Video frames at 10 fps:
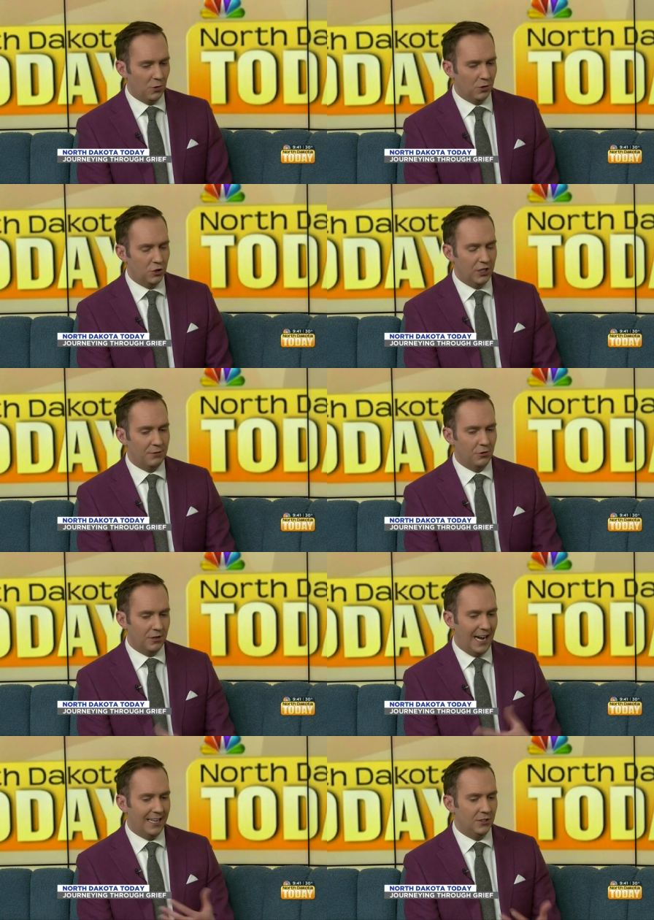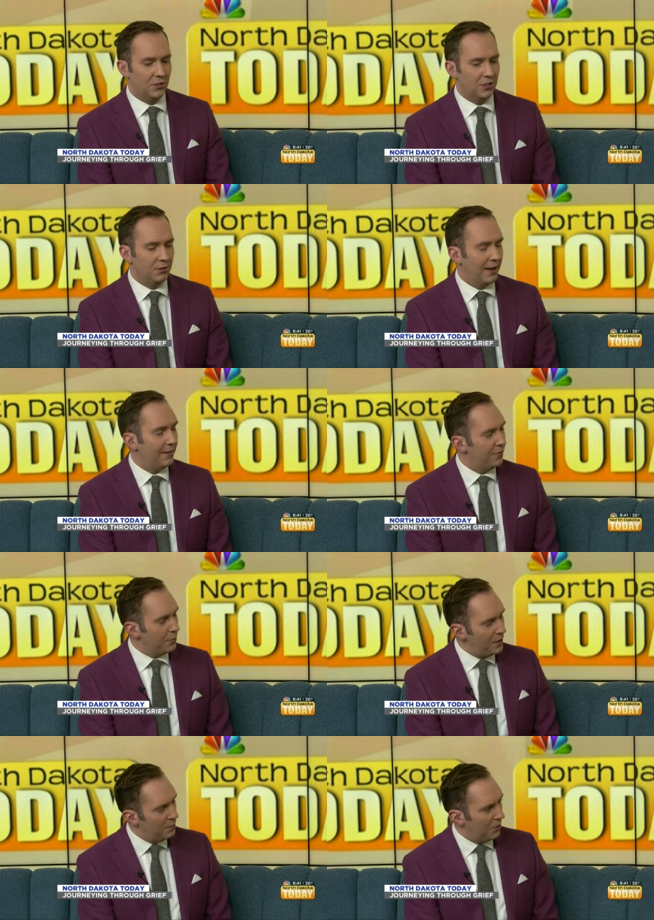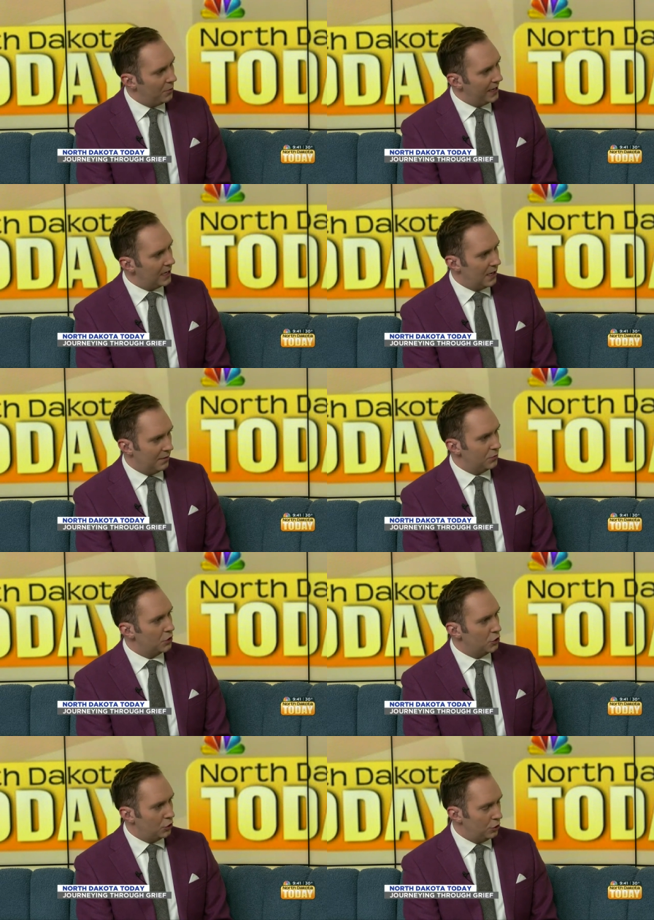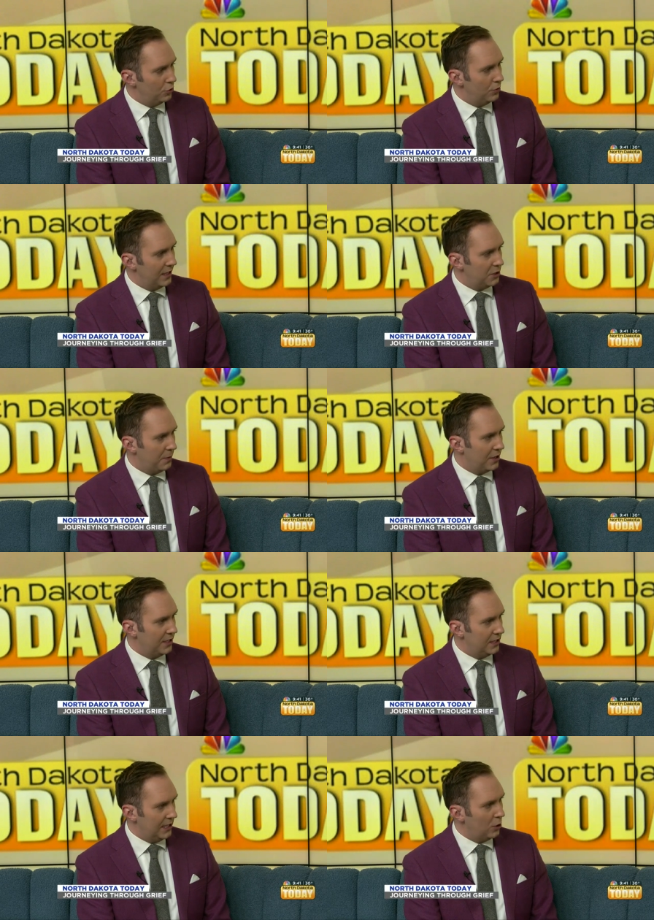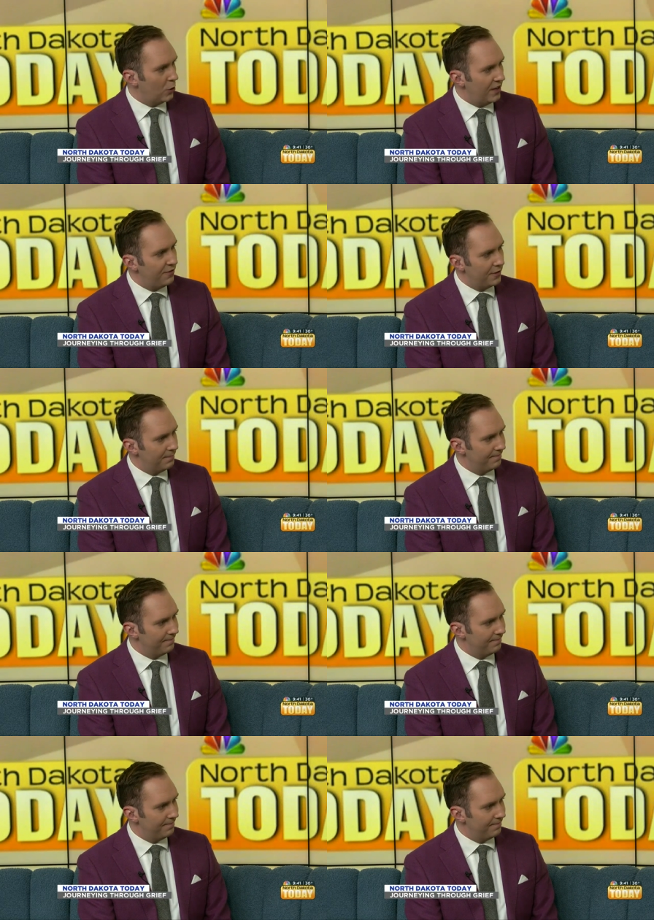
or general guidance do you have for people when it comes to experiencing grief?